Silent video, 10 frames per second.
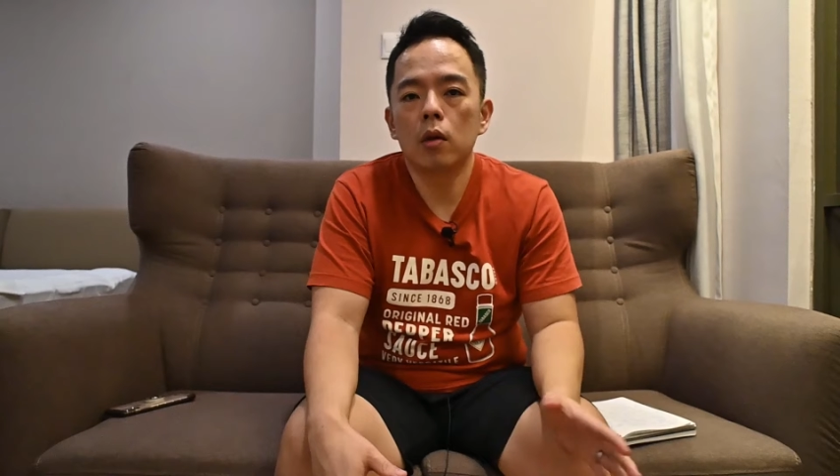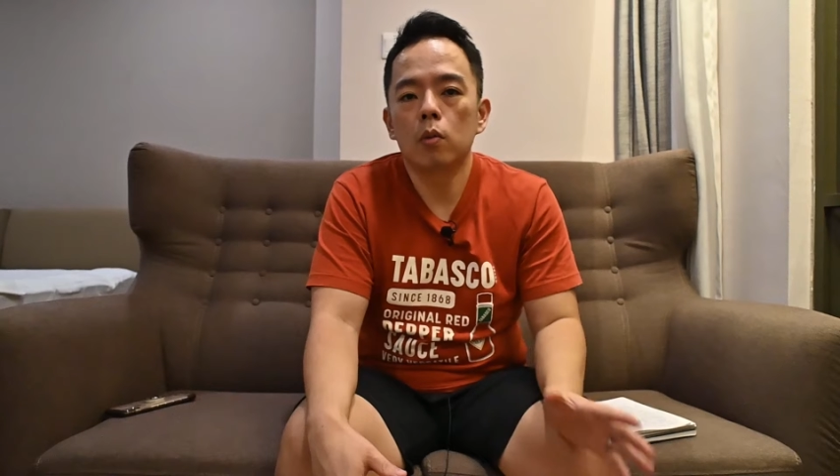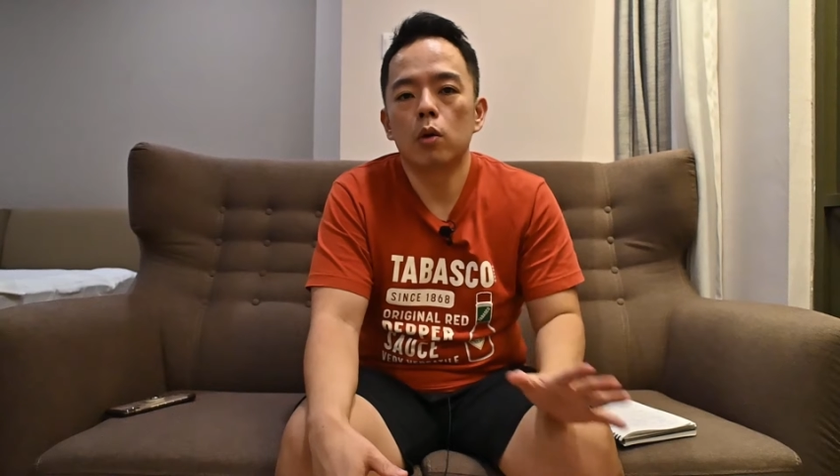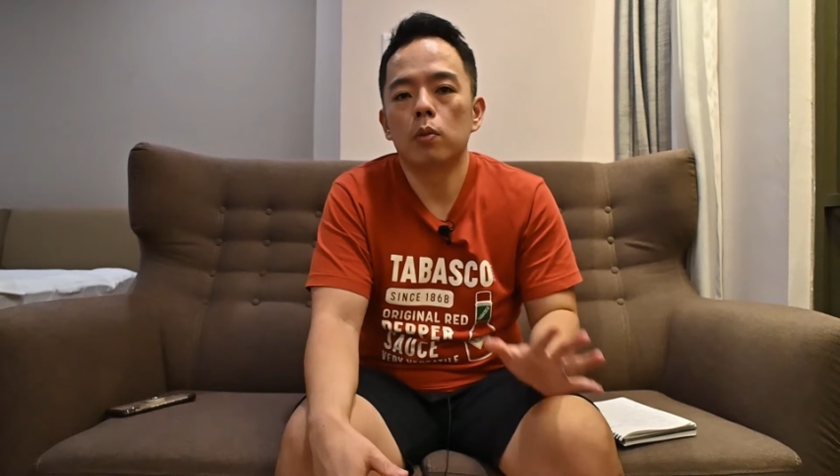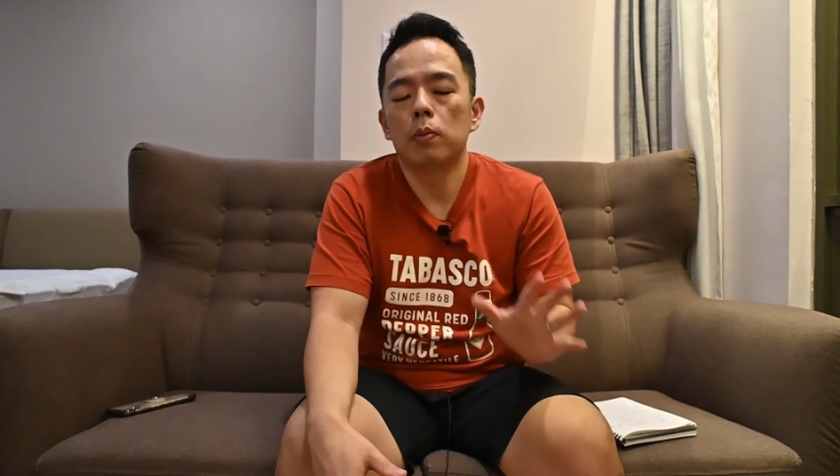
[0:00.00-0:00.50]

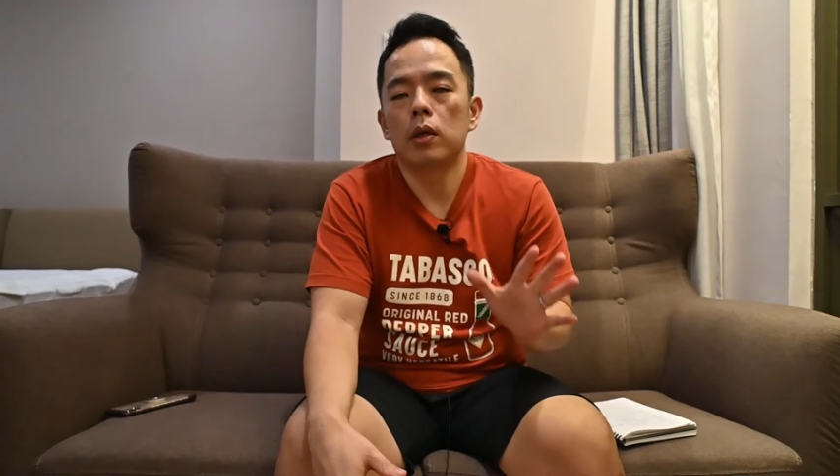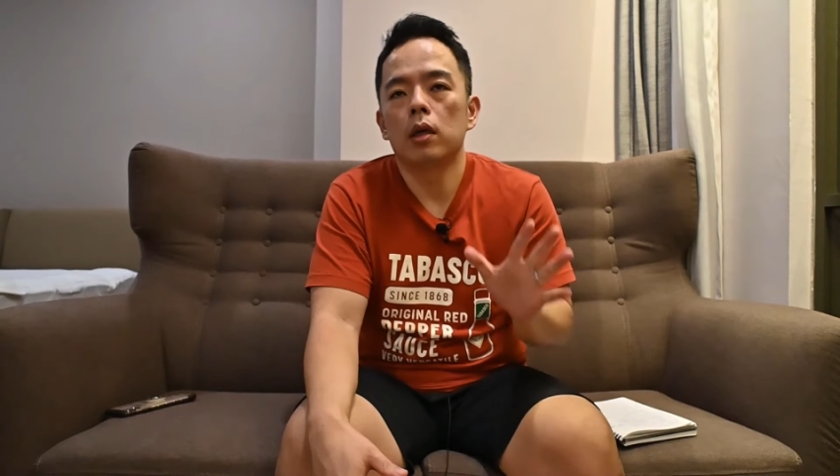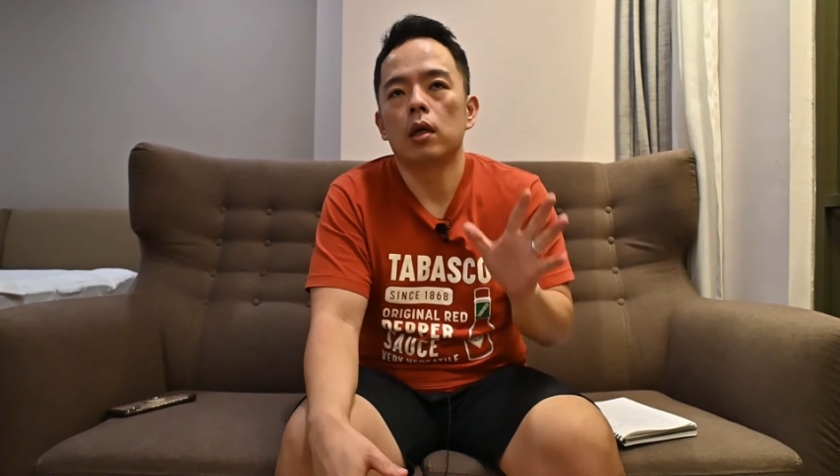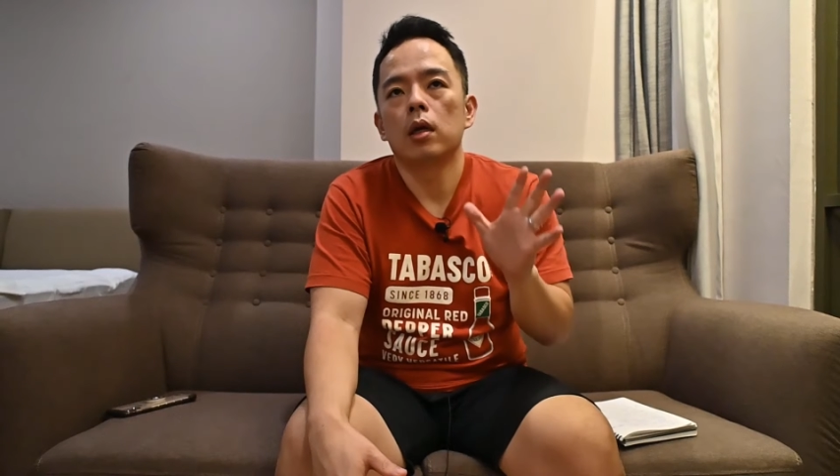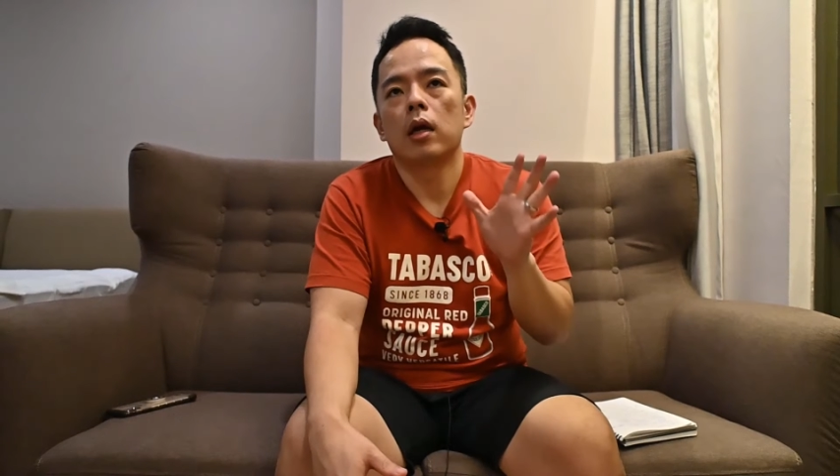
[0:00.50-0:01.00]
will
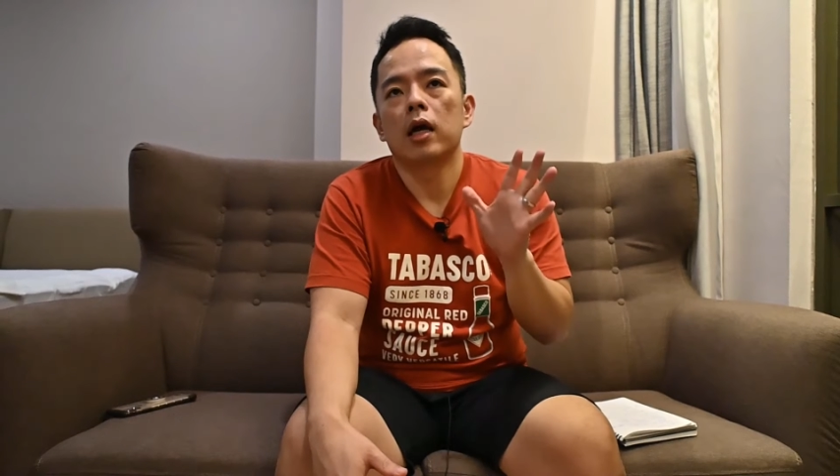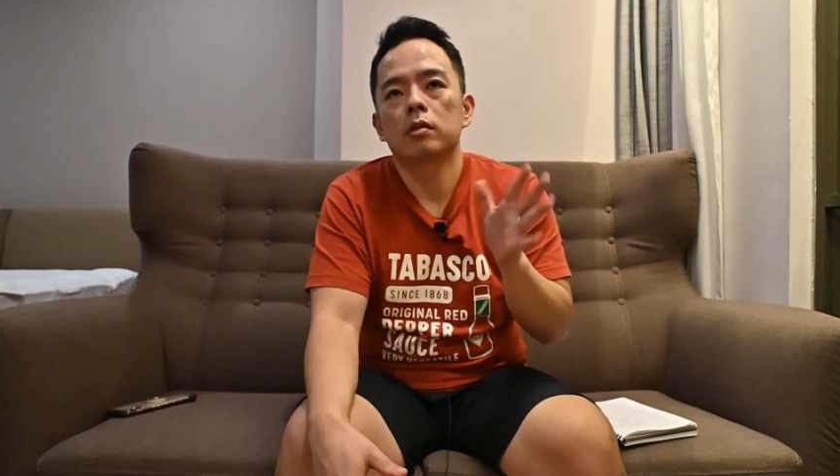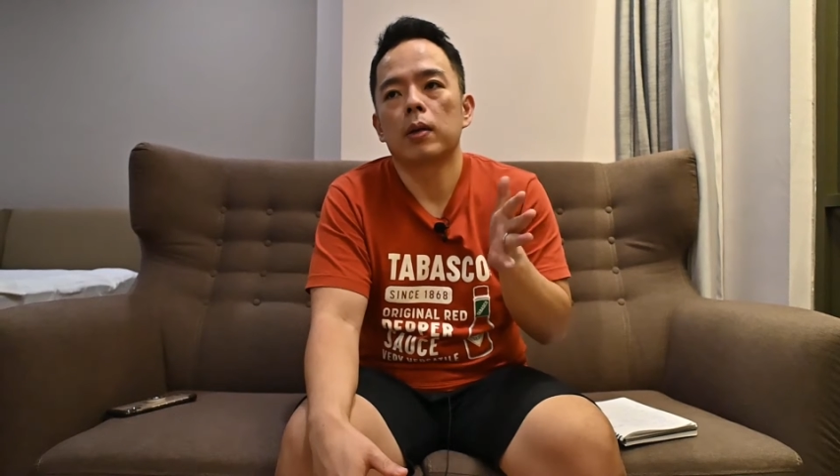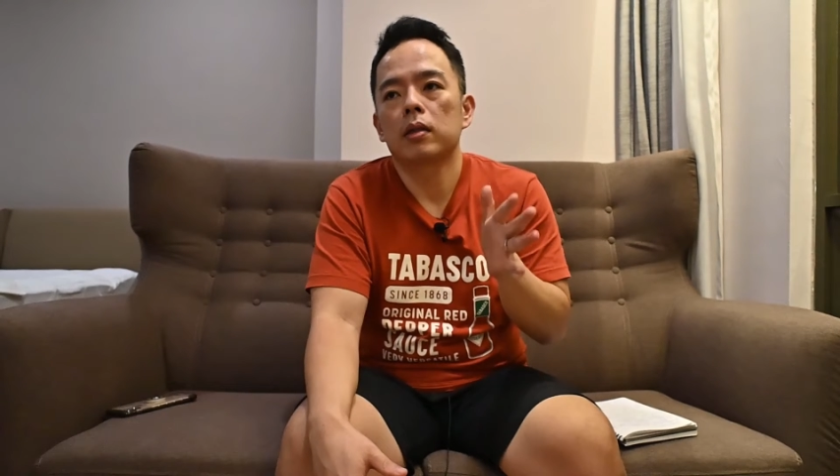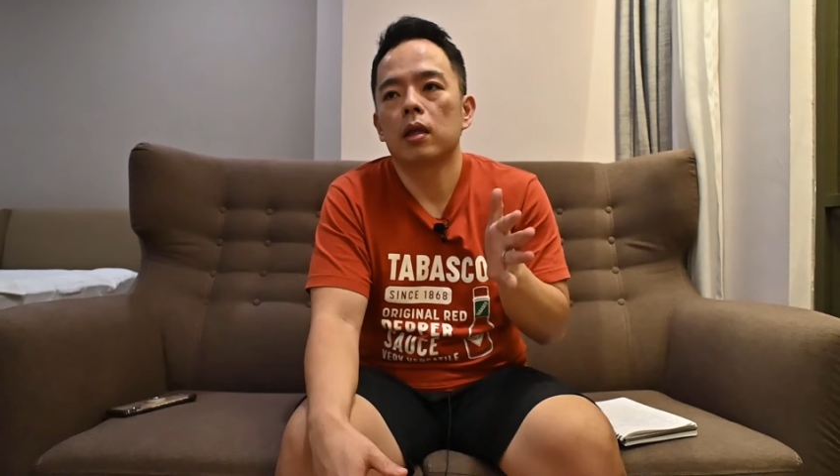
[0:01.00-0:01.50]
be
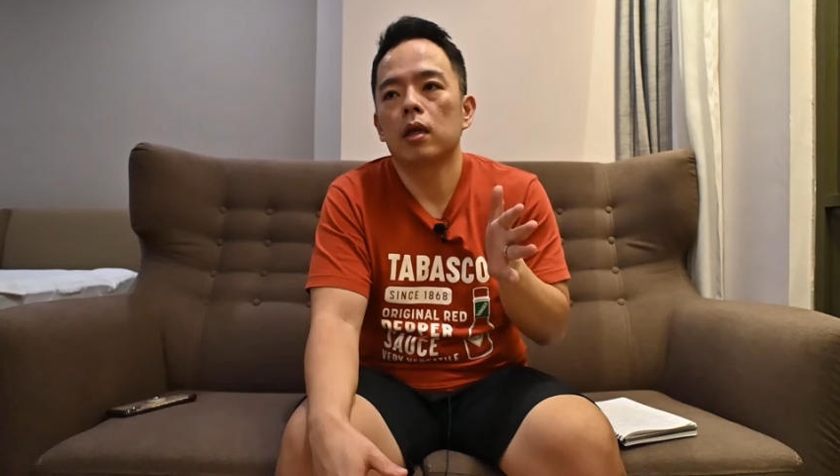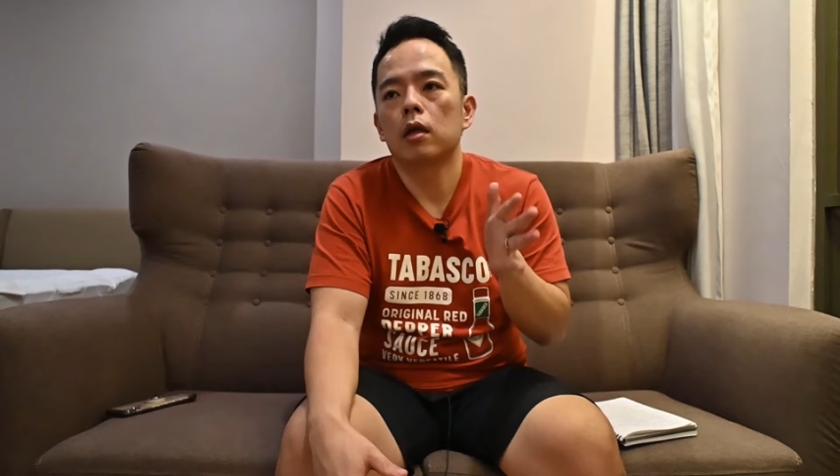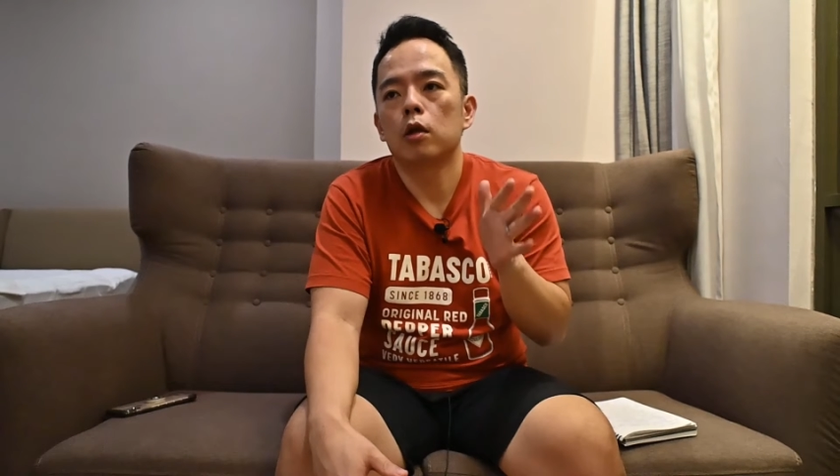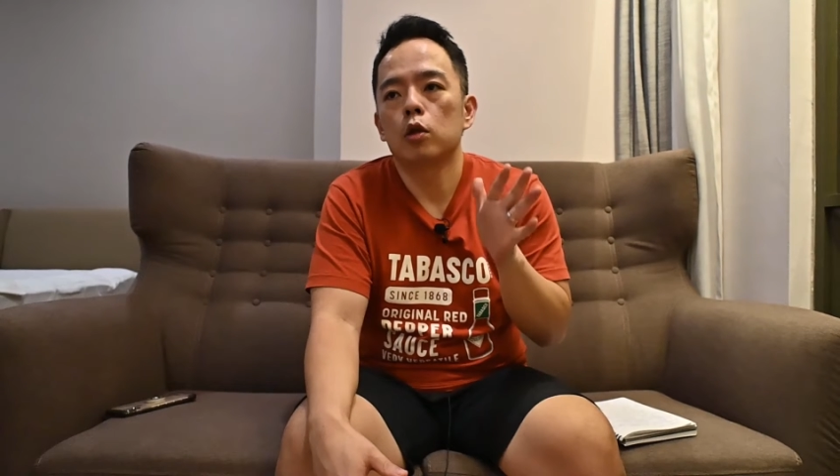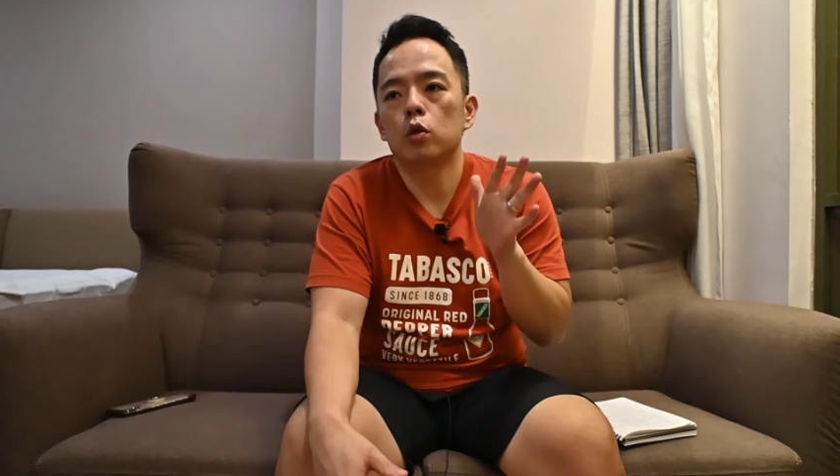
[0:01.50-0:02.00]

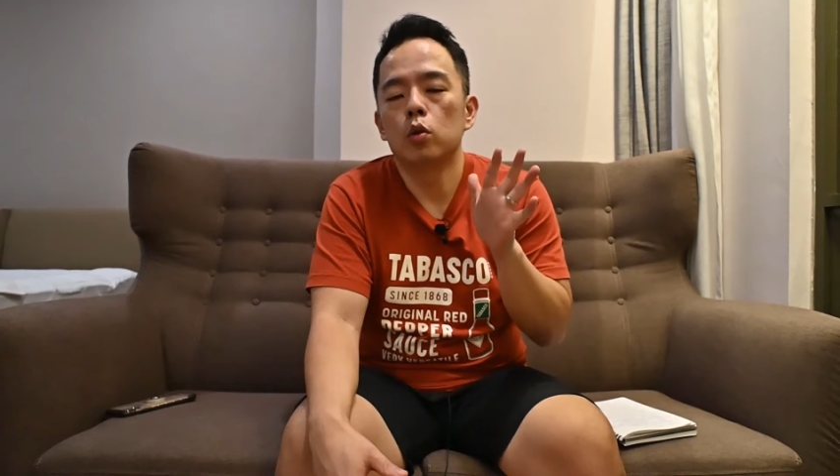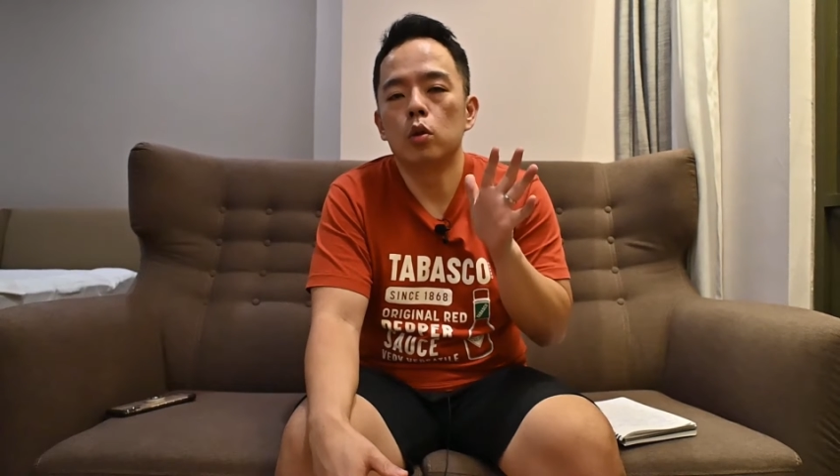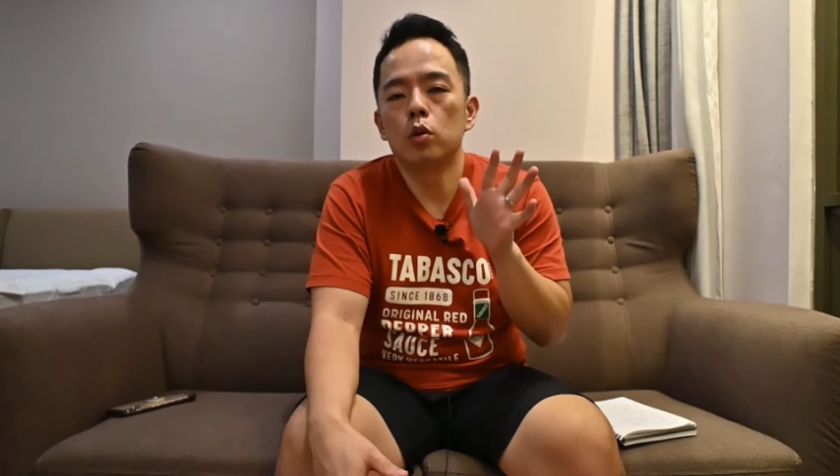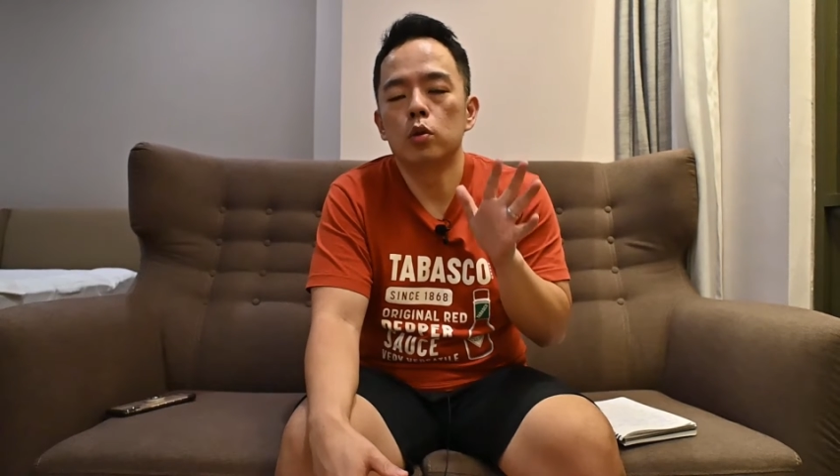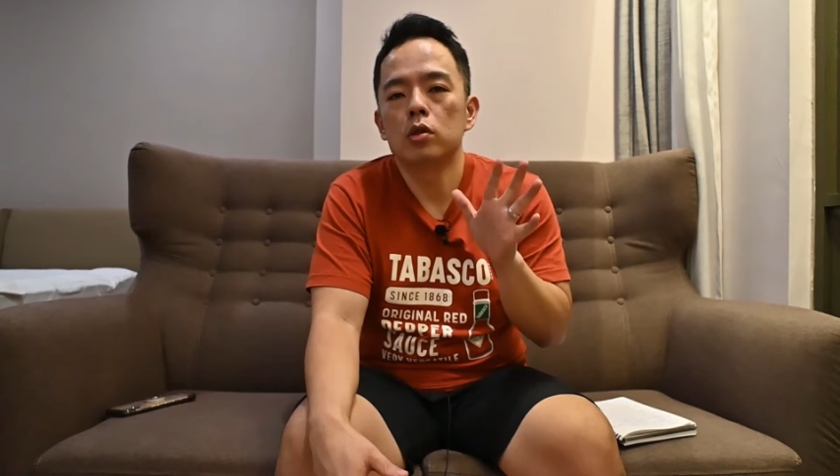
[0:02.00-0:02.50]
expecting to
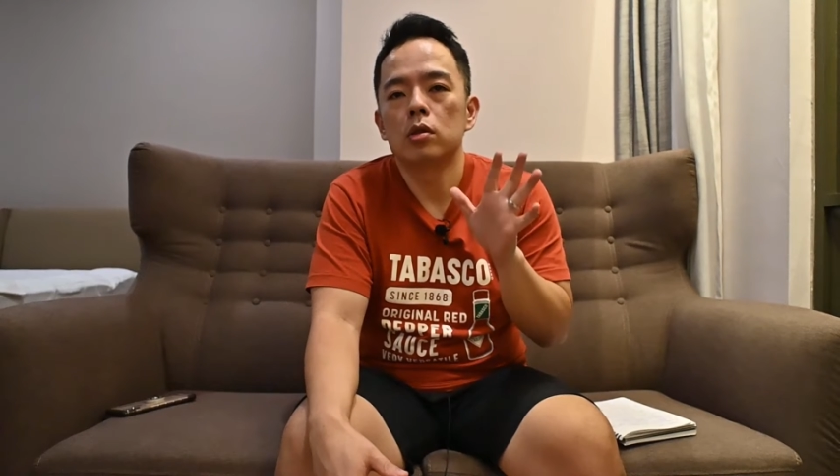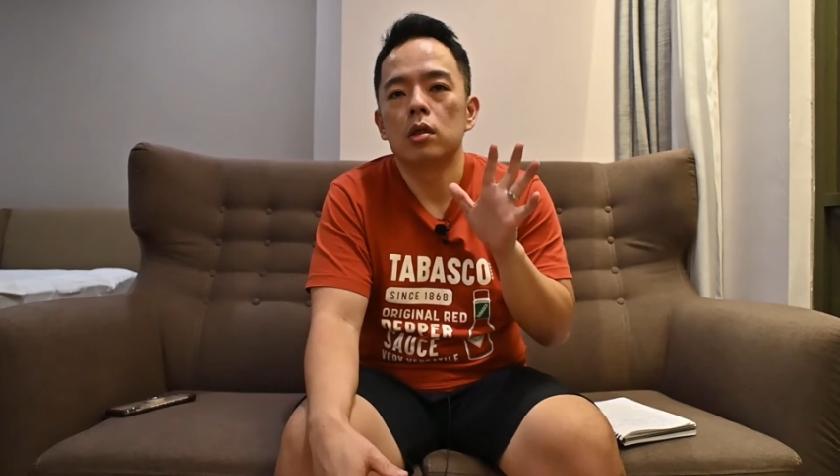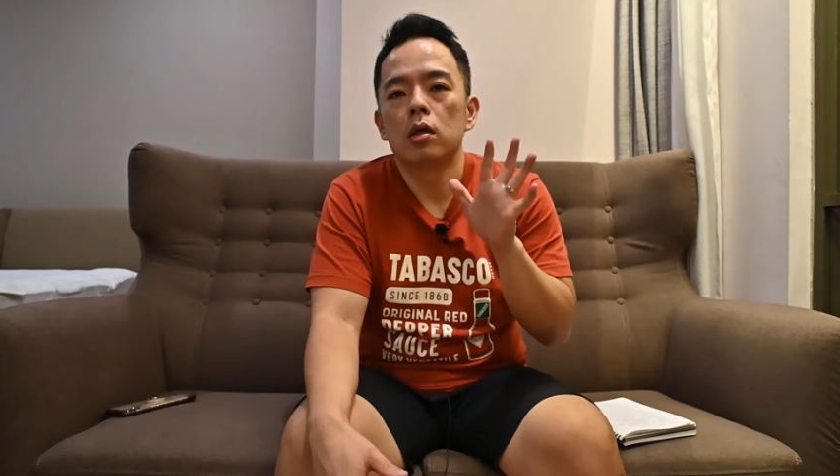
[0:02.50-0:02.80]
lose